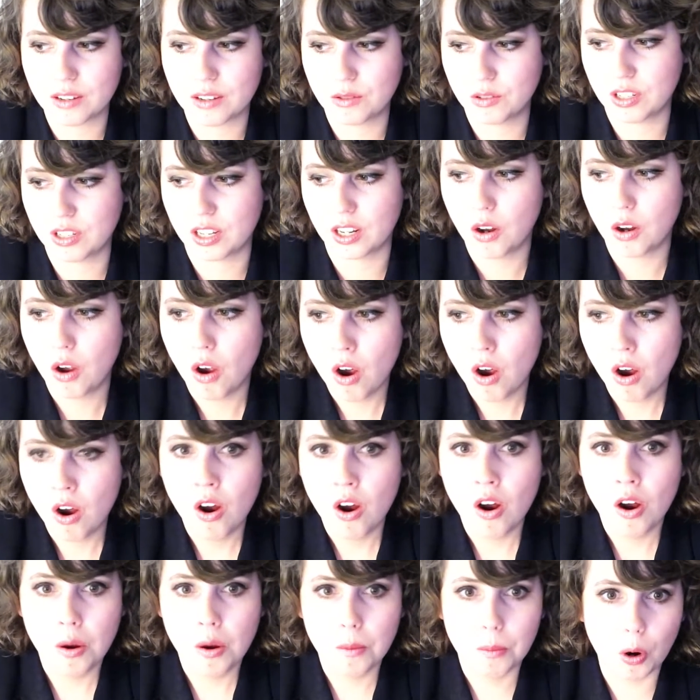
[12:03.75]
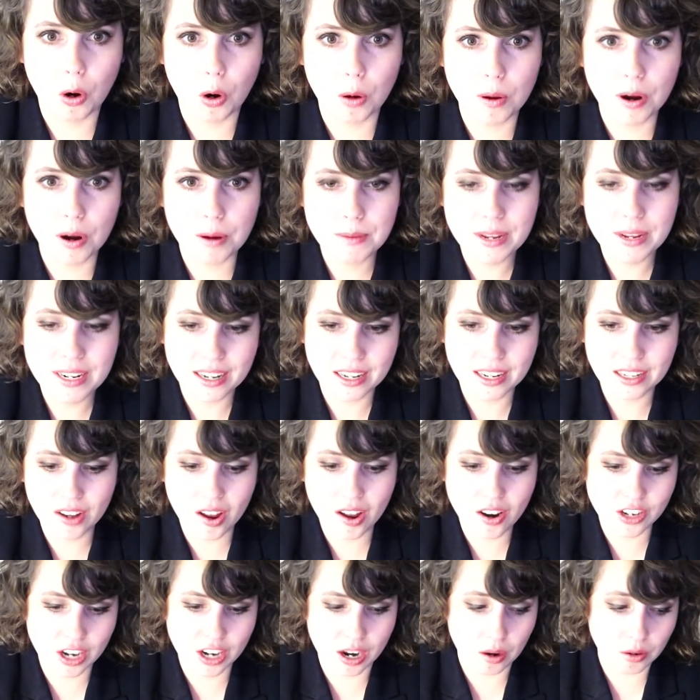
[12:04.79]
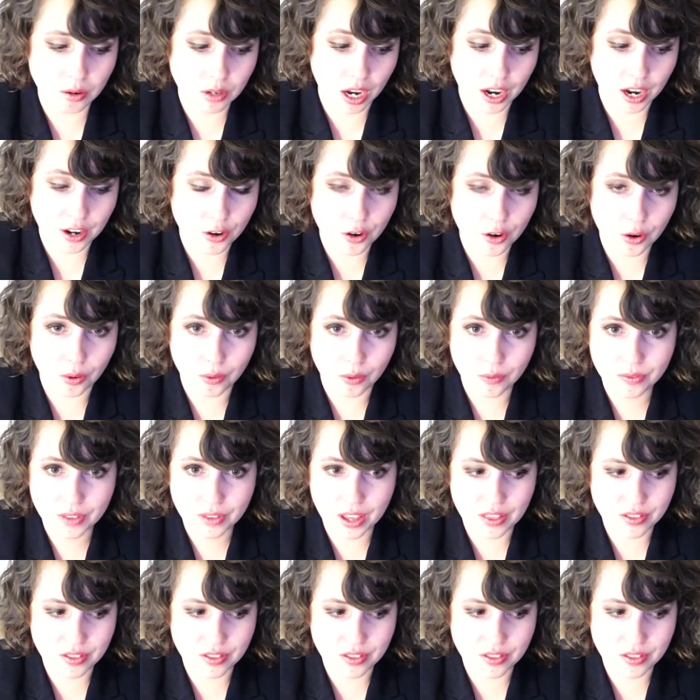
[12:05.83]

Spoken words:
I was like, oh, Pokemon midnight launch. I don't know.